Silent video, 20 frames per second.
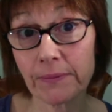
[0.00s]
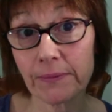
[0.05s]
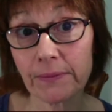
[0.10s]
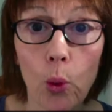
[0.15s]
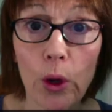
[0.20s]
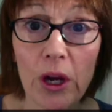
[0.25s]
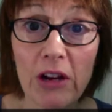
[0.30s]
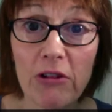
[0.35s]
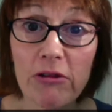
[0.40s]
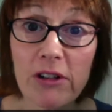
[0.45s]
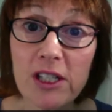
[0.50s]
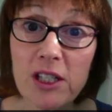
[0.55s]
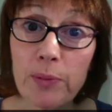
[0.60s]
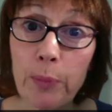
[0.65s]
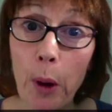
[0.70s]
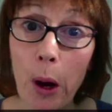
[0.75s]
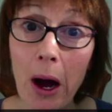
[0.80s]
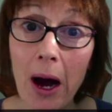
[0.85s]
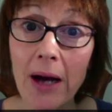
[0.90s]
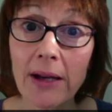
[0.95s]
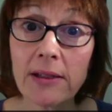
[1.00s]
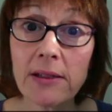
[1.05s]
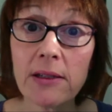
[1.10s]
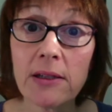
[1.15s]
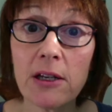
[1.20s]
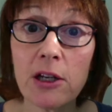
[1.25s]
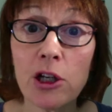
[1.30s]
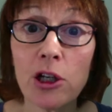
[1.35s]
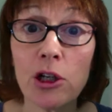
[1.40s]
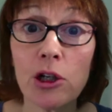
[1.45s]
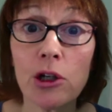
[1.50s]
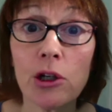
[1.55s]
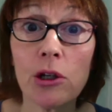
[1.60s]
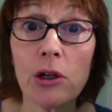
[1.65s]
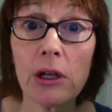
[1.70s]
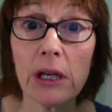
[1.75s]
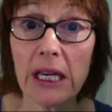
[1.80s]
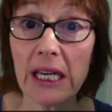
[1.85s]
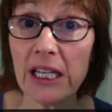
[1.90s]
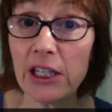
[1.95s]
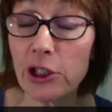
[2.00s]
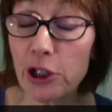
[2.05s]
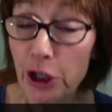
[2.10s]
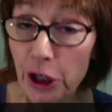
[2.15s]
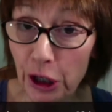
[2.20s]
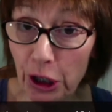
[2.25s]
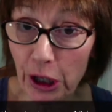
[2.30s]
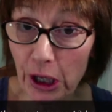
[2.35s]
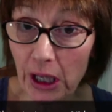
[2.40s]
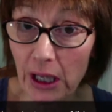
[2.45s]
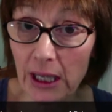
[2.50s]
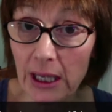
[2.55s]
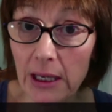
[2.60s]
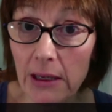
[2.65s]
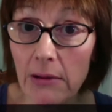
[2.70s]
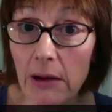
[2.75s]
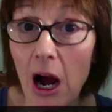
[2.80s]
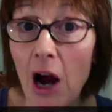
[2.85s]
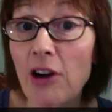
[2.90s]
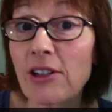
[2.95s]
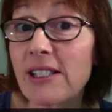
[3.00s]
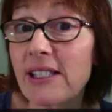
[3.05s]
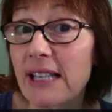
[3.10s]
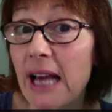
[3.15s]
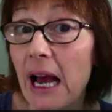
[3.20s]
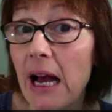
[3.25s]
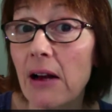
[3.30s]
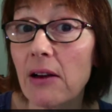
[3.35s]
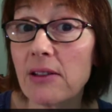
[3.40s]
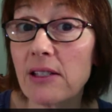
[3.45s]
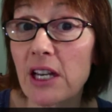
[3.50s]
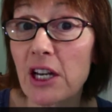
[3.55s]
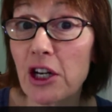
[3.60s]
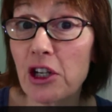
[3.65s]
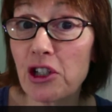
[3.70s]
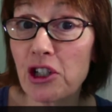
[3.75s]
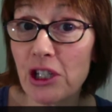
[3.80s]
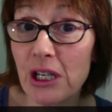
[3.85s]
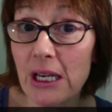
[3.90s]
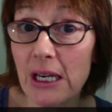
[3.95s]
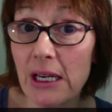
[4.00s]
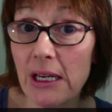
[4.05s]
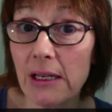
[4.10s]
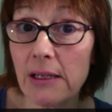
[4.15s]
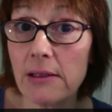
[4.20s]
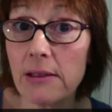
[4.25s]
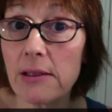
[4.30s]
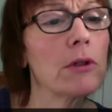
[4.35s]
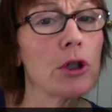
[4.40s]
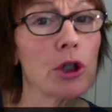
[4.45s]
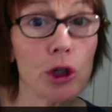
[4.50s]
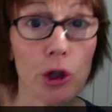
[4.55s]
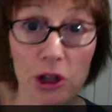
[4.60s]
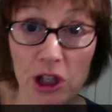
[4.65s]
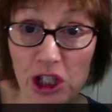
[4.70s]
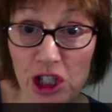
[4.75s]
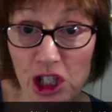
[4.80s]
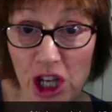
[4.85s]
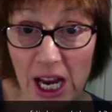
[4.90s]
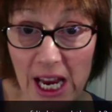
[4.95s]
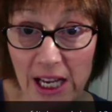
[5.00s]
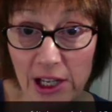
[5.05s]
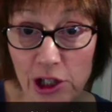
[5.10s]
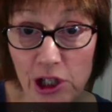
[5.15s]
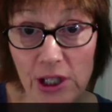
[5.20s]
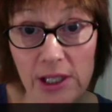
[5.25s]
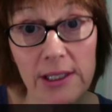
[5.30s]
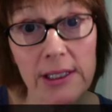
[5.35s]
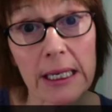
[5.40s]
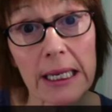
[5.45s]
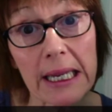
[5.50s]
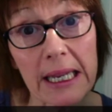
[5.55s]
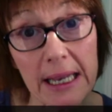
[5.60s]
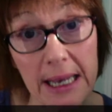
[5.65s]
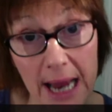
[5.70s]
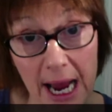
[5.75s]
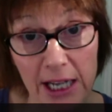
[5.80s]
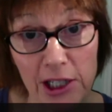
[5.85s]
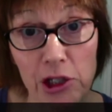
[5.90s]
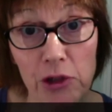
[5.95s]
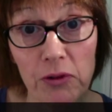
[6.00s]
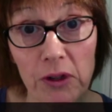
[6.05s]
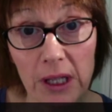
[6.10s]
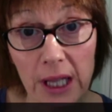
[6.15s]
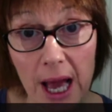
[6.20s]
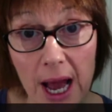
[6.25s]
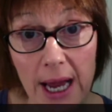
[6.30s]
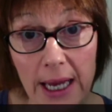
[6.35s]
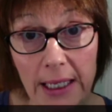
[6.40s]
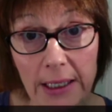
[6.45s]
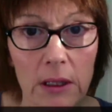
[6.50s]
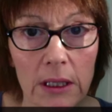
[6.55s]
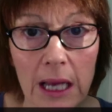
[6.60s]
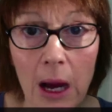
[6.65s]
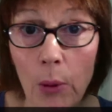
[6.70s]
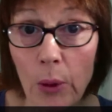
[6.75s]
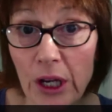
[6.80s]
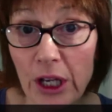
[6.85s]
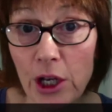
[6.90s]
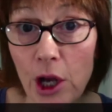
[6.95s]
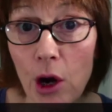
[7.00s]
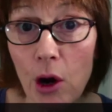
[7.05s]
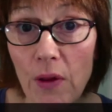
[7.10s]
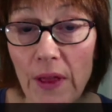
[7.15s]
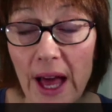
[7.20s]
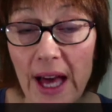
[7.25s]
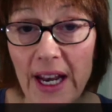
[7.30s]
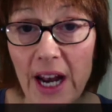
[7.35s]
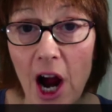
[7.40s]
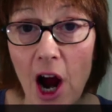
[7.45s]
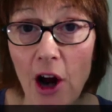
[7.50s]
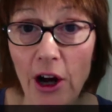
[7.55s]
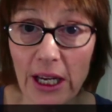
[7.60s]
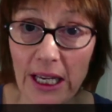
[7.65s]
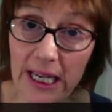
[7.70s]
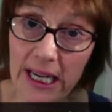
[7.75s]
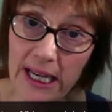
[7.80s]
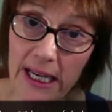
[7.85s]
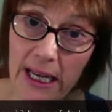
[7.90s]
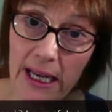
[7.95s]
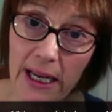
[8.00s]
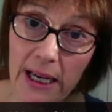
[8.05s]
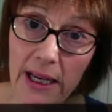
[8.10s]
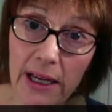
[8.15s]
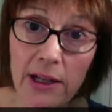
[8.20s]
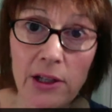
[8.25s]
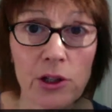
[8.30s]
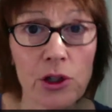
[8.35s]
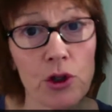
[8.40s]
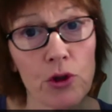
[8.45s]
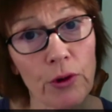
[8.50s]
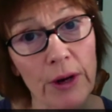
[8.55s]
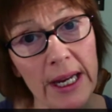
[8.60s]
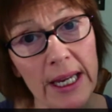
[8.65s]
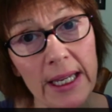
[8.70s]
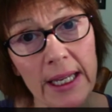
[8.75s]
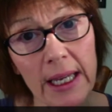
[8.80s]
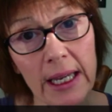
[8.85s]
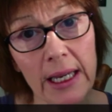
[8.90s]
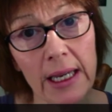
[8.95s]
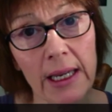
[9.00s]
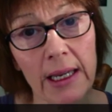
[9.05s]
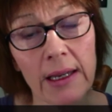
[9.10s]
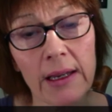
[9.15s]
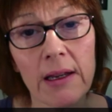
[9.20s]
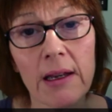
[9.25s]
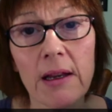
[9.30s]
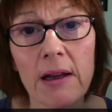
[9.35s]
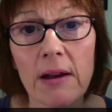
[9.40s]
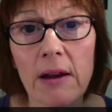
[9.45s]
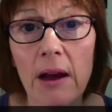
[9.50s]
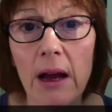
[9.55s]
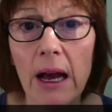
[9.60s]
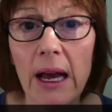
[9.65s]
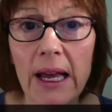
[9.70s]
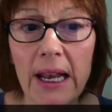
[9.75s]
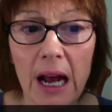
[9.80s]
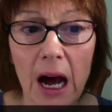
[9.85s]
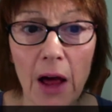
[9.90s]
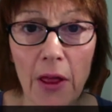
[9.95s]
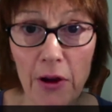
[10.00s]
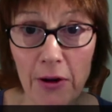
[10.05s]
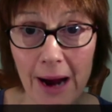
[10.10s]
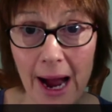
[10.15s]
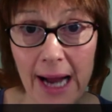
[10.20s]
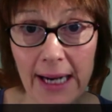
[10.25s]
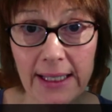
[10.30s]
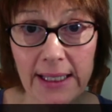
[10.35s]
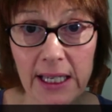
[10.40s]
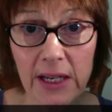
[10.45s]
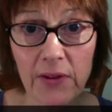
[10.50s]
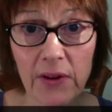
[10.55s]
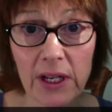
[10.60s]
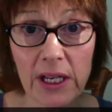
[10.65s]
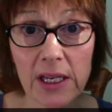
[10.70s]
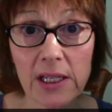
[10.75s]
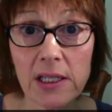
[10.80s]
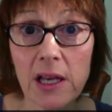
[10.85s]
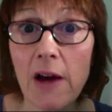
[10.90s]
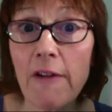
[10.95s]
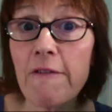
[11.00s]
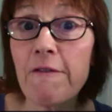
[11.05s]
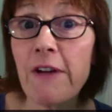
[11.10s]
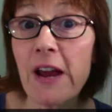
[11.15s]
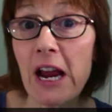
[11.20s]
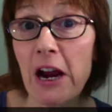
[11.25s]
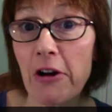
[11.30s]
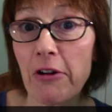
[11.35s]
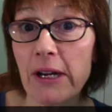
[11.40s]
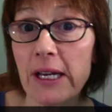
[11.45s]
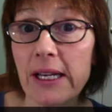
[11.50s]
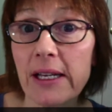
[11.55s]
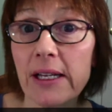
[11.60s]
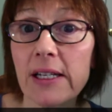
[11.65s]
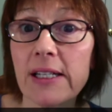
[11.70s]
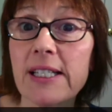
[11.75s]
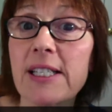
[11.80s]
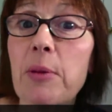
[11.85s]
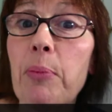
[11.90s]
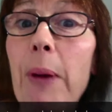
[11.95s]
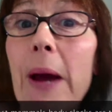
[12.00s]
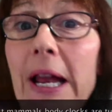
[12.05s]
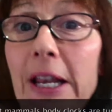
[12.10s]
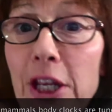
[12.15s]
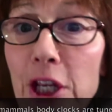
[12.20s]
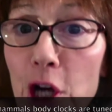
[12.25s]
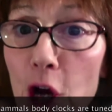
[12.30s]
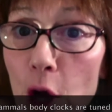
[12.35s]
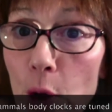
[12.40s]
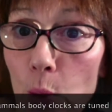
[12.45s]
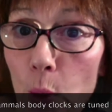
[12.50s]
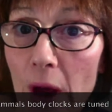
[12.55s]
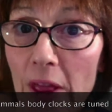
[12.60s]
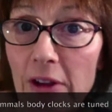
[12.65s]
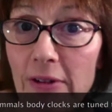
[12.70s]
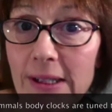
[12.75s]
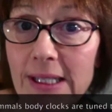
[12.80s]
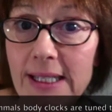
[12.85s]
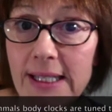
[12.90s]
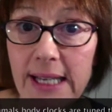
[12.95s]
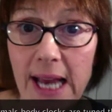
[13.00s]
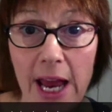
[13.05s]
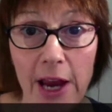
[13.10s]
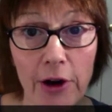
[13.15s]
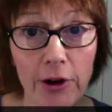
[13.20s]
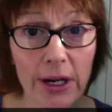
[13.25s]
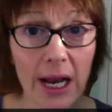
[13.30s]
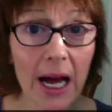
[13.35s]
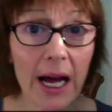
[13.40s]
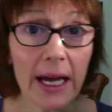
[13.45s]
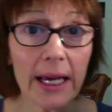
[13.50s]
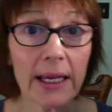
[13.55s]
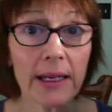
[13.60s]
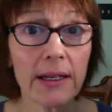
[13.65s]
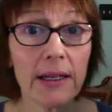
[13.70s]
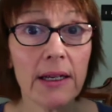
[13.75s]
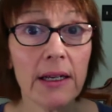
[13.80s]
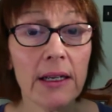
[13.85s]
We respond internally, our cells and our genes, to the changes in natural light. Now we know that our eating, drinking, and other activities vary depending on whether it's day or night.